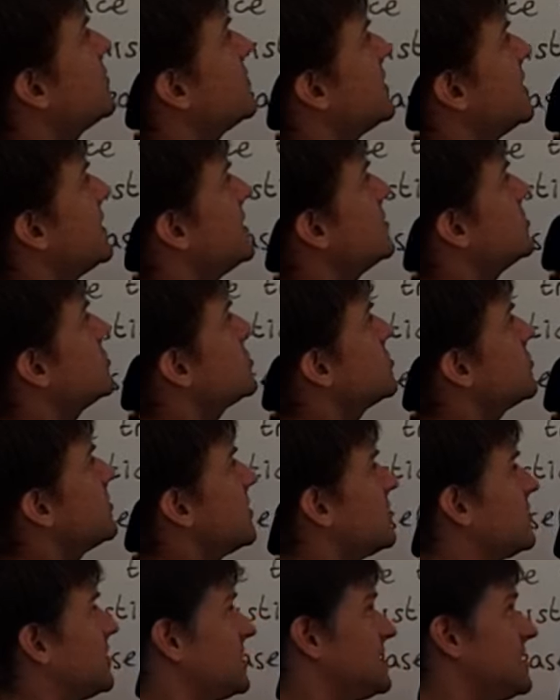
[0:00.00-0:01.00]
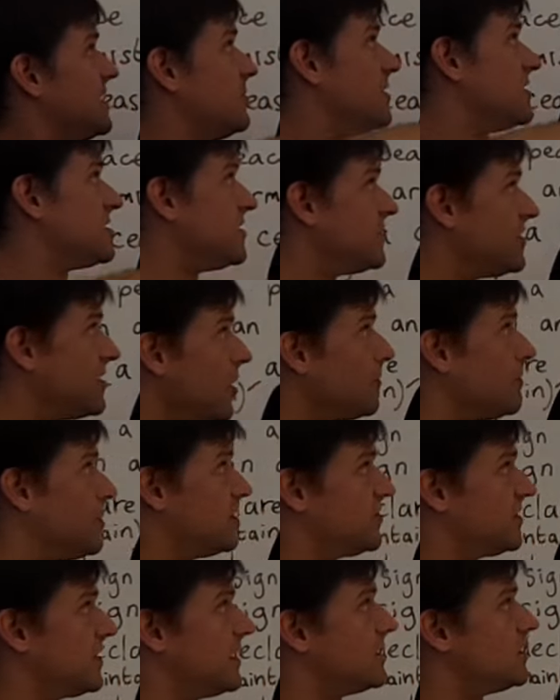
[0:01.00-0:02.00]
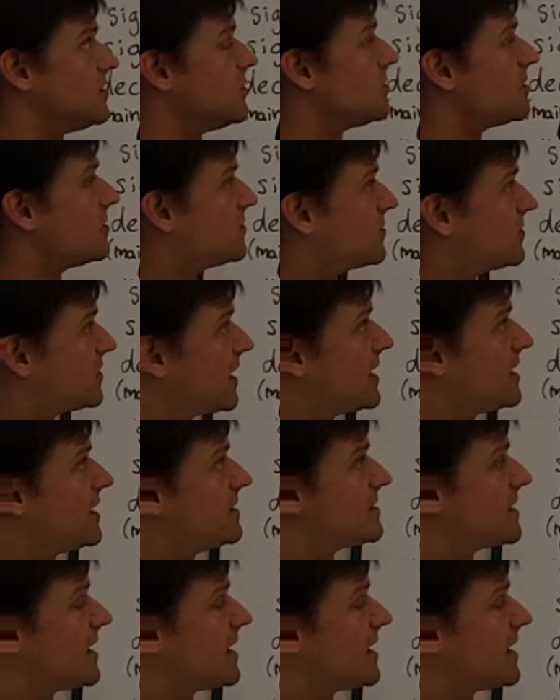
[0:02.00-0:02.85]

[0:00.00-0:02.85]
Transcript: siege to a city, which is the opposite. You can say